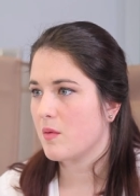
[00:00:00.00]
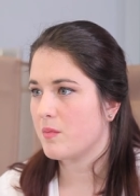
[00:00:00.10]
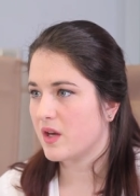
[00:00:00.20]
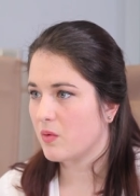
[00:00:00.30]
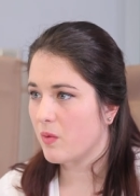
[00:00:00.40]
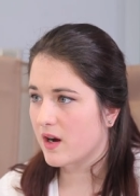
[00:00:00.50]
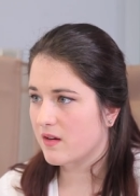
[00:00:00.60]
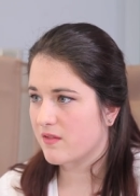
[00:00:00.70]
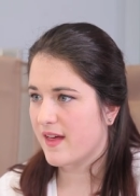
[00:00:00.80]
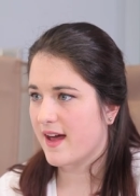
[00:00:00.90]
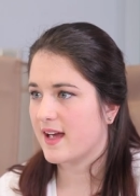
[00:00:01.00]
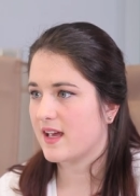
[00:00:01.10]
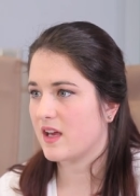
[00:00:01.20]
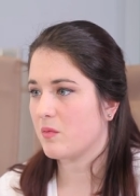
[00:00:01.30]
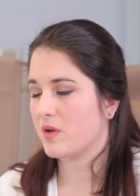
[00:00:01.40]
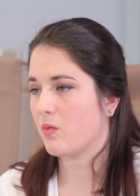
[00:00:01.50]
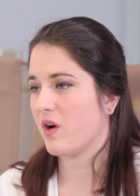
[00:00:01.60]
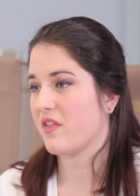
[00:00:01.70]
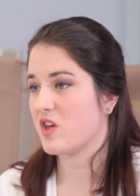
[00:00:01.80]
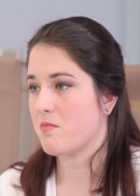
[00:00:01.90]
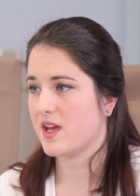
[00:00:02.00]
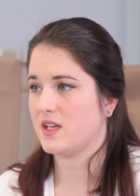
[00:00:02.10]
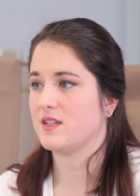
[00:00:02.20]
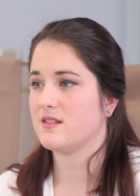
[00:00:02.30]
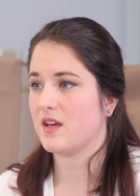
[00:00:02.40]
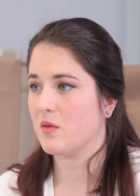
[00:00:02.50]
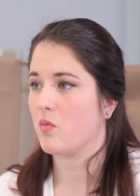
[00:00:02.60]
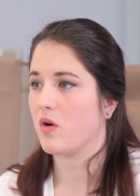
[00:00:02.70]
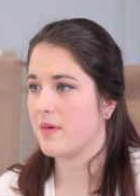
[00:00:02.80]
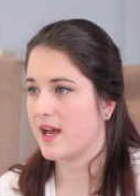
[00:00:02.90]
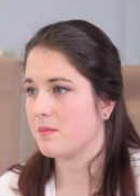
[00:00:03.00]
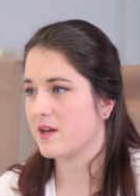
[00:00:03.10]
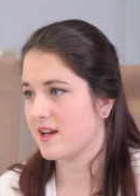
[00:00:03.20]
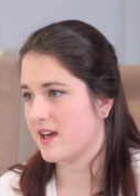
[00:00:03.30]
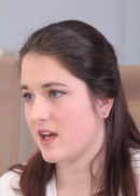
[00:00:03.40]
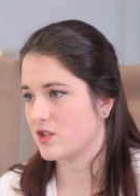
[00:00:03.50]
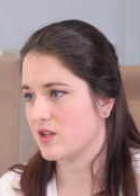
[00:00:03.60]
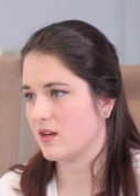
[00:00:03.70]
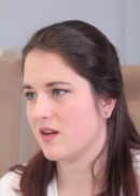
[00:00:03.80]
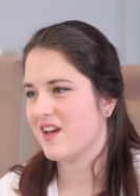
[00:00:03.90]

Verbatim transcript: be aware of that and be aware that you may need to take more pain medication.